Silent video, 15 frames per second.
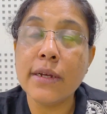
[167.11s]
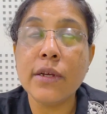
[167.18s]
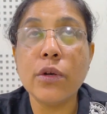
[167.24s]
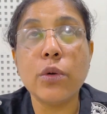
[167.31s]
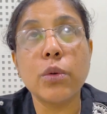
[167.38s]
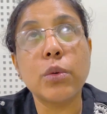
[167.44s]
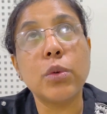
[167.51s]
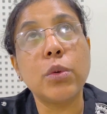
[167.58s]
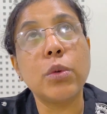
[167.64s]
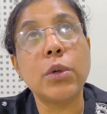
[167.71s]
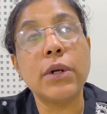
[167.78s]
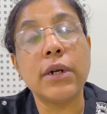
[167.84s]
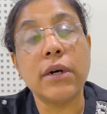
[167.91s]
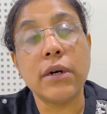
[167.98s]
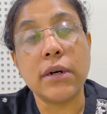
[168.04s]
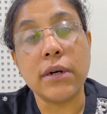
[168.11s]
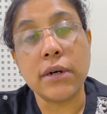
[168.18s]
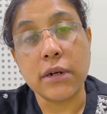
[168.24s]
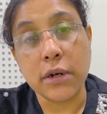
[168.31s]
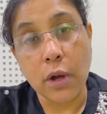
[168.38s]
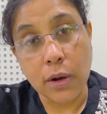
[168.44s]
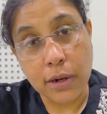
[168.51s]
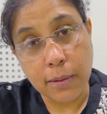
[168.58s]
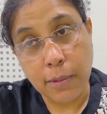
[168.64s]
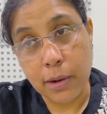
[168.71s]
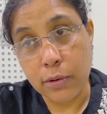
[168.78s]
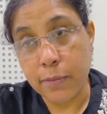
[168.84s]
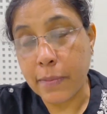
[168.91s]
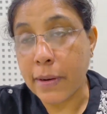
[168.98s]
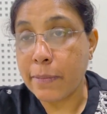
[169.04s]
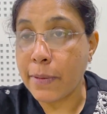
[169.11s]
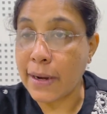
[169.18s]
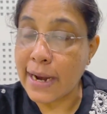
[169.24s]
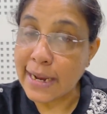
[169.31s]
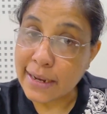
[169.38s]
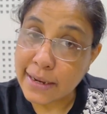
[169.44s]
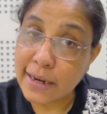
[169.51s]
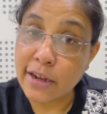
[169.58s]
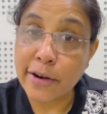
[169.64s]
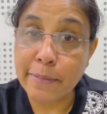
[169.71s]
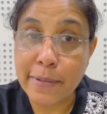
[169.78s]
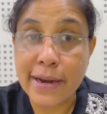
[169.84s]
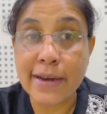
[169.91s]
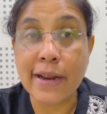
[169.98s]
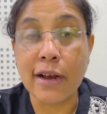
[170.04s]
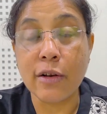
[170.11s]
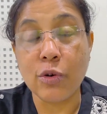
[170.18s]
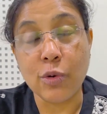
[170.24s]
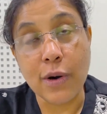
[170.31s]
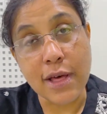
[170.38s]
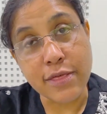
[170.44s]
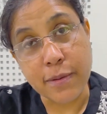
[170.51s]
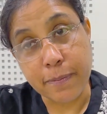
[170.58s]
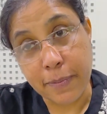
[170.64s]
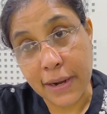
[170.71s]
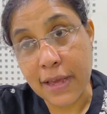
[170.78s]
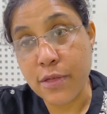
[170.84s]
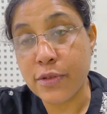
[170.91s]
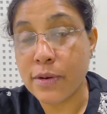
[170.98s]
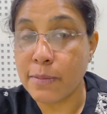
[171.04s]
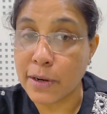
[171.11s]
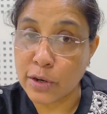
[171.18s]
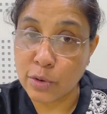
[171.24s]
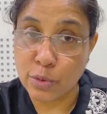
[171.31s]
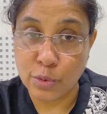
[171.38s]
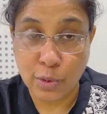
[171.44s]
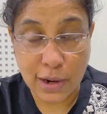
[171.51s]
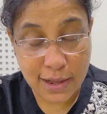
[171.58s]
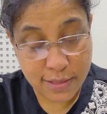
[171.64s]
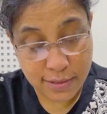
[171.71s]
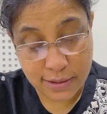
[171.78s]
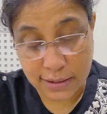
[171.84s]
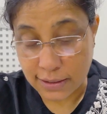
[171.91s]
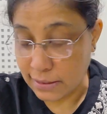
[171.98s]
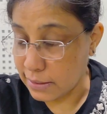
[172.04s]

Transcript: you could talk about people like Gregor Mendel, who was a priest, but who was